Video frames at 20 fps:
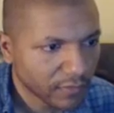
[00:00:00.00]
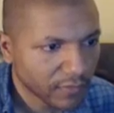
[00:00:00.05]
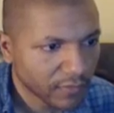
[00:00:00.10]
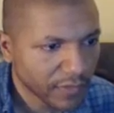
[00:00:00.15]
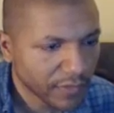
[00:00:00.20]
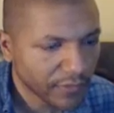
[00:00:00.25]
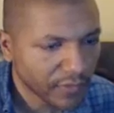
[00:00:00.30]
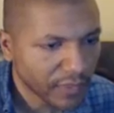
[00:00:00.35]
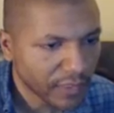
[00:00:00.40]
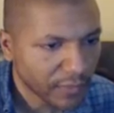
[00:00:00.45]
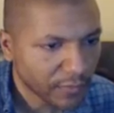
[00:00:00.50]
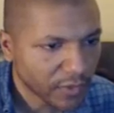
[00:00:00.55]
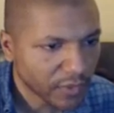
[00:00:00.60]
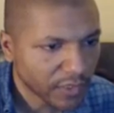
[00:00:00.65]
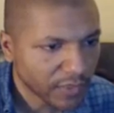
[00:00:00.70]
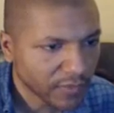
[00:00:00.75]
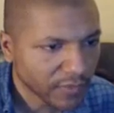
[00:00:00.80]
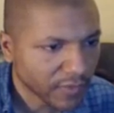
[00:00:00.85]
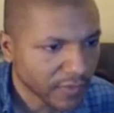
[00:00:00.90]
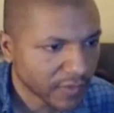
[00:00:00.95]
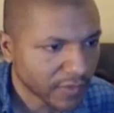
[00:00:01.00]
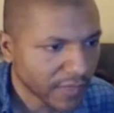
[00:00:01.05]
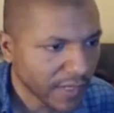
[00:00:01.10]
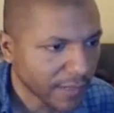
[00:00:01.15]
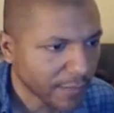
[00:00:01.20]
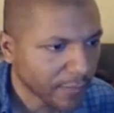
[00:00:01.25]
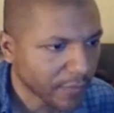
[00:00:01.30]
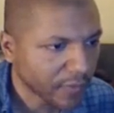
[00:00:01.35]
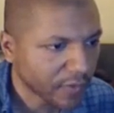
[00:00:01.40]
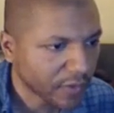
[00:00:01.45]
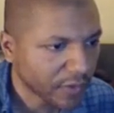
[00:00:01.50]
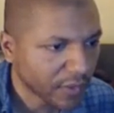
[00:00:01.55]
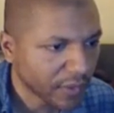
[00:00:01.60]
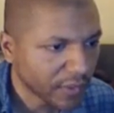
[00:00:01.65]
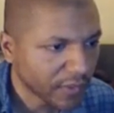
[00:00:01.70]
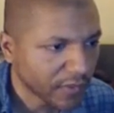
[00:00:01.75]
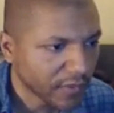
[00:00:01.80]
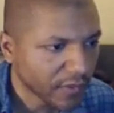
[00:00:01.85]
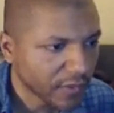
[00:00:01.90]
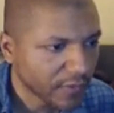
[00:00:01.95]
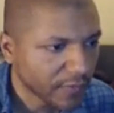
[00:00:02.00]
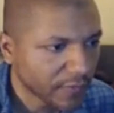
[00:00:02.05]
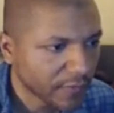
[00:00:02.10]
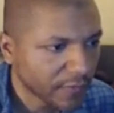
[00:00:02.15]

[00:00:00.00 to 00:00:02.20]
Every time she takes a step, she does it.